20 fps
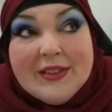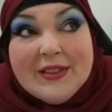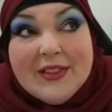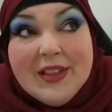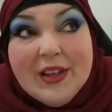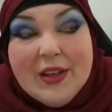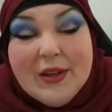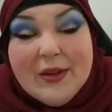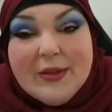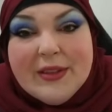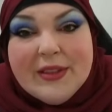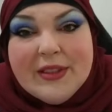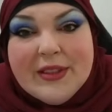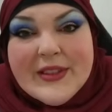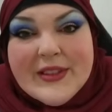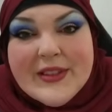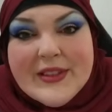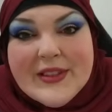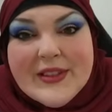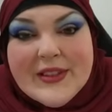So,
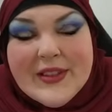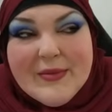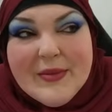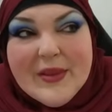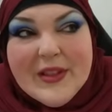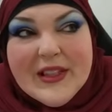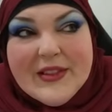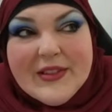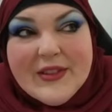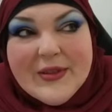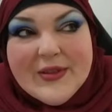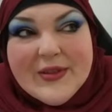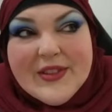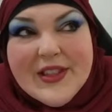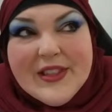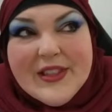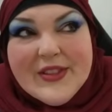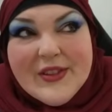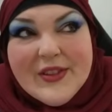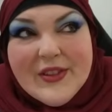I'm glad those
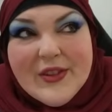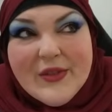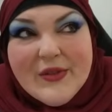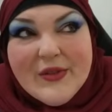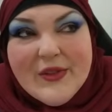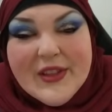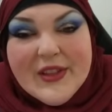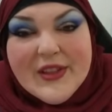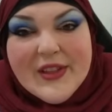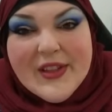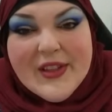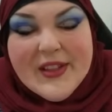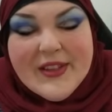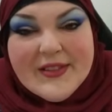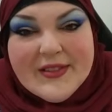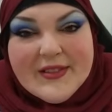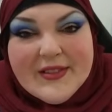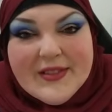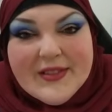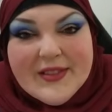days are over and done.